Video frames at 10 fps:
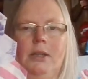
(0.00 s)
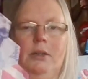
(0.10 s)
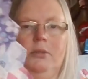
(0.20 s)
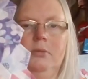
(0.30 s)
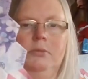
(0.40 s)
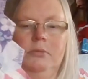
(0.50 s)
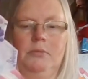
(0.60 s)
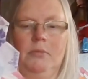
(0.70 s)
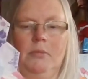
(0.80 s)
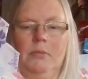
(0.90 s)
the little
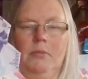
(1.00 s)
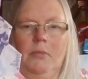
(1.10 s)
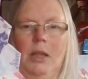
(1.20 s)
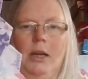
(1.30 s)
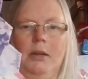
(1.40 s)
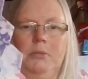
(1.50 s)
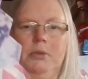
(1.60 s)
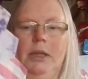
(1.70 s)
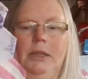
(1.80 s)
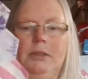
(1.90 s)

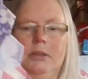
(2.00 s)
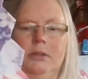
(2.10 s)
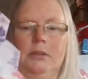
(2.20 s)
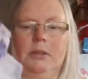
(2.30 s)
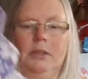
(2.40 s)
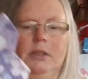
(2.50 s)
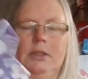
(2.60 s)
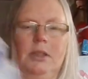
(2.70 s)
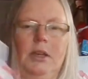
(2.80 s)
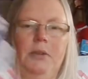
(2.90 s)
cardboard hexagons.
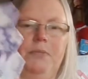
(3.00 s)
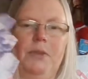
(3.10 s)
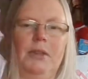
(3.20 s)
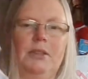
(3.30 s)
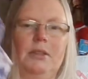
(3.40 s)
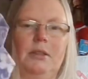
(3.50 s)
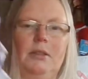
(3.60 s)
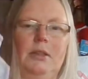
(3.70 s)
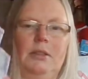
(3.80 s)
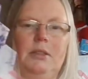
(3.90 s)
So
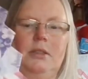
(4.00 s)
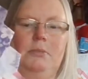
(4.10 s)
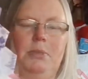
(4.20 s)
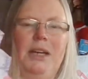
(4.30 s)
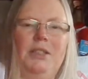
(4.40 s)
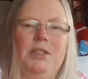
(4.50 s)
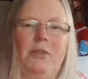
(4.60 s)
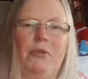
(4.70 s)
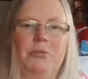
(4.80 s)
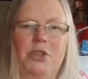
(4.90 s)
it's pages
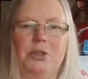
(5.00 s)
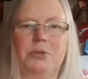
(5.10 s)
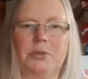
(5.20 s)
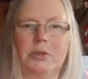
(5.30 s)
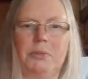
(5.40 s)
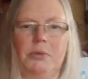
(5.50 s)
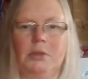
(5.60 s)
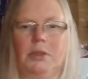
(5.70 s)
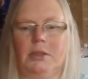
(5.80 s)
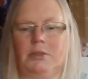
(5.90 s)
from a children's
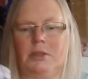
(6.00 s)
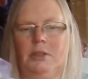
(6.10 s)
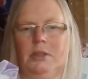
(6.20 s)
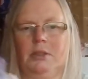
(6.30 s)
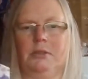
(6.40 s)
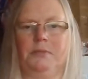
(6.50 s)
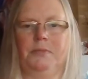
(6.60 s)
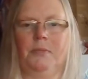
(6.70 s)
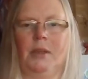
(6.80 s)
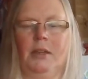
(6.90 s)
book, so it's nice and
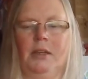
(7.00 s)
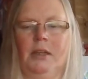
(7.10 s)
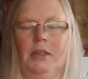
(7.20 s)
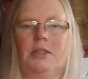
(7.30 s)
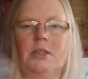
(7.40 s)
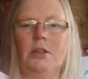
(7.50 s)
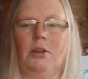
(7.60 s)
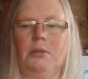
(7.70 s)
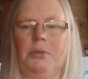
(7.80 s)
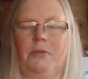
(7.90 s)
it's
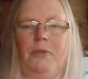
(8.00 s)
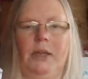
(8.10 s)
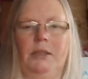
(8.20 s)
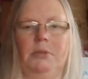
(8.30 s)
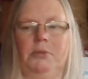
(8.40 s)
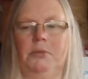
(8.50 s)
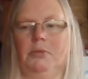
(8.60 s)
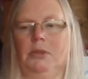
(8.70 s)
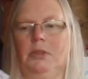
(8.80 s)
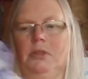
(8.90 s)
solid but flexible,
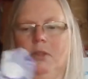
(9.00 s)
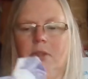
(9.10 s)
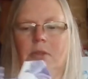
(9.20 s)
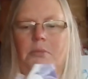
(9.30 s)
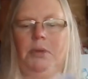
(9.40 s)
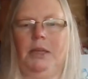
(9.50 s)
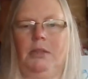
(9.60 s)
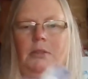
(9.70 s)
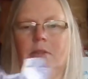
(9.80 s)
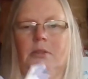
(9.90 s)
so that you can
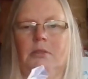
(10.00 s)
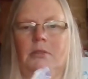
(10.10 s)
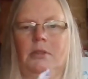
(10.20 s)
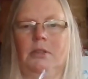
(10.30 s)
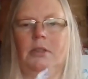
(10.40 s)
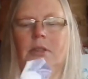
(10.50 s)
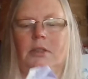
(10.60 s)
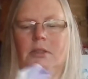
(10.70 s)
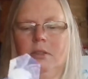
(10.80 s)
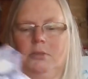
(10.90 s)
bend and
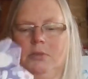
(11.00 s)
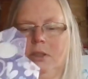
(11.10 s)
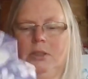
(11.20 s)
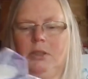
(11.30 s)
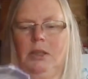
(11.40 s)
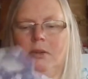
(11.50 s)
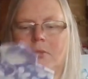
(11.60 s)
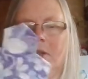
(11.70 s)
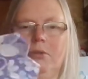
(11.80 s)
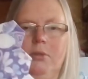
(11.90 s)
squeeze to get
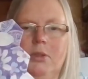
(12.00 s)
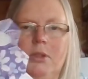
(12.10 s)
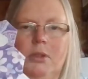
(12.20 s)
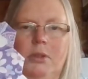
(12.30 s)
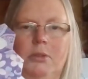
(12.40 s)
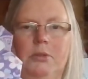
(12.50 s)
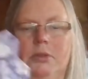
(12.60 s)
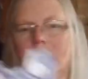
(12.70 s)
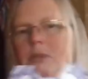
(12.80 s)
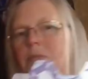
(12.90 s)
around all the tight
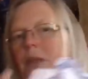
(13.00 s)
corners.